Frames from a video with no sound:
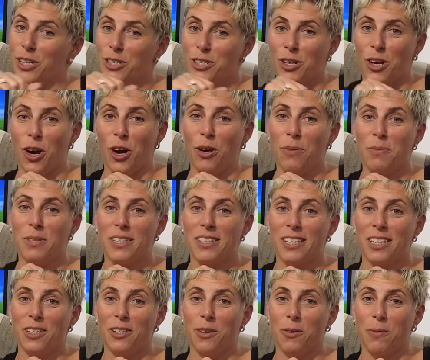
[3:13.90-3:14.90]
So I hope to
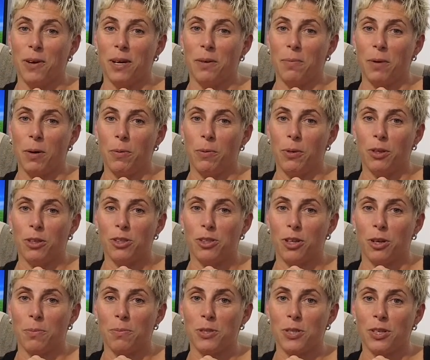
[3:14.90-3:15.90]
see you at one of my
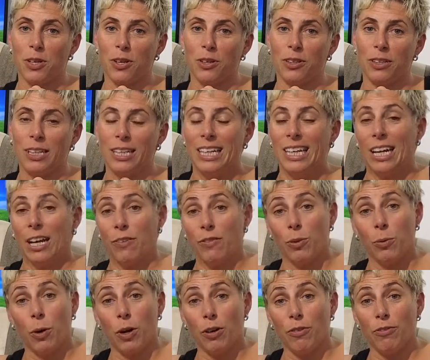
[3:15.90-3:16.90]
workshops soon. If
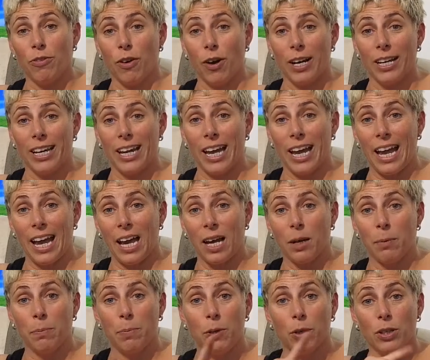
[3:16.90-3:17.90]
you want to find out how
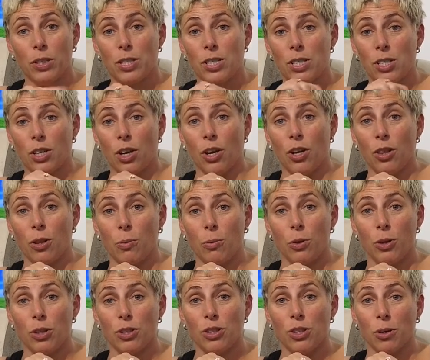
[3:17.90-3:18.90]
to book, just go to the
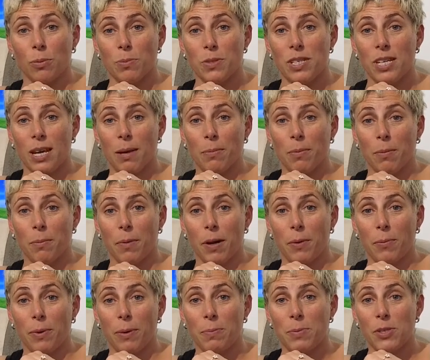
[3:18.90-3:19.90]
workshops tab on
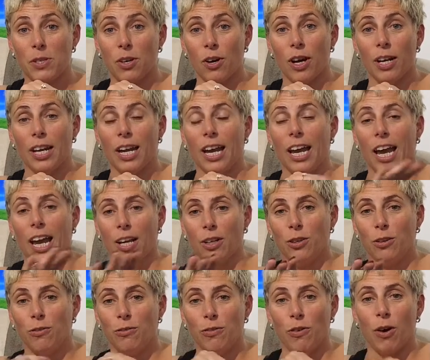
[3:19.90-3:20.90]
my website and
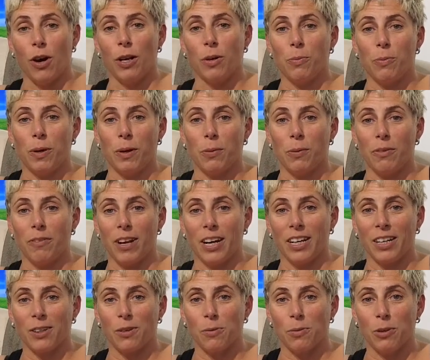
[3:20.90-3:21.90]
you'll find where we're
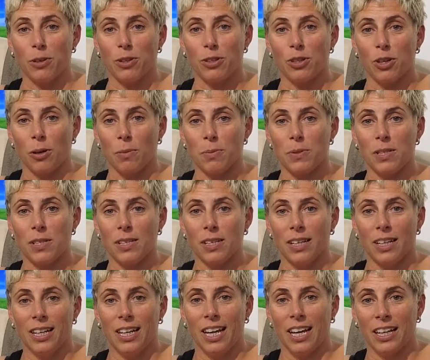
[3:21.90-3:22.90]
running the workshops
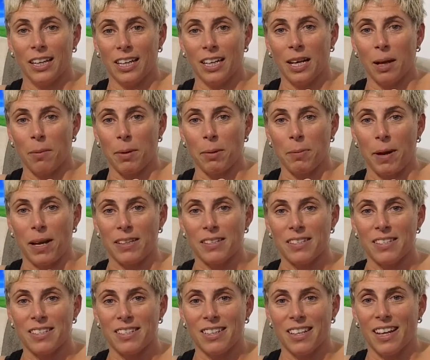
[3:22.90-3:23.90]
in the coming months.
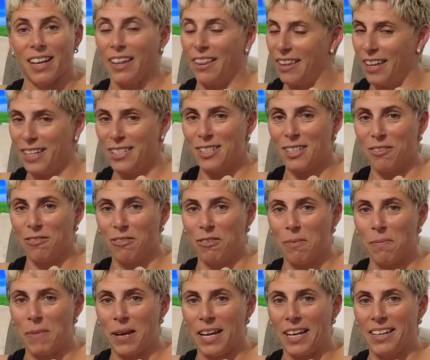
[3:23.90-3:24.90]
That's it
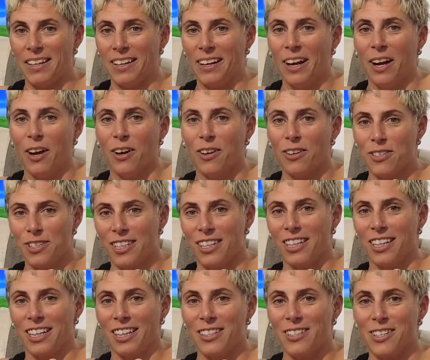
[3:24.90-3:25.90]
from me. I'll see
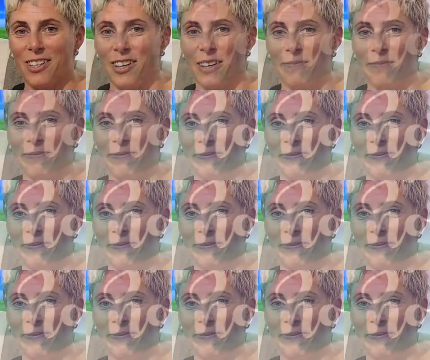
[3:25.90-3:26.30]
you next time.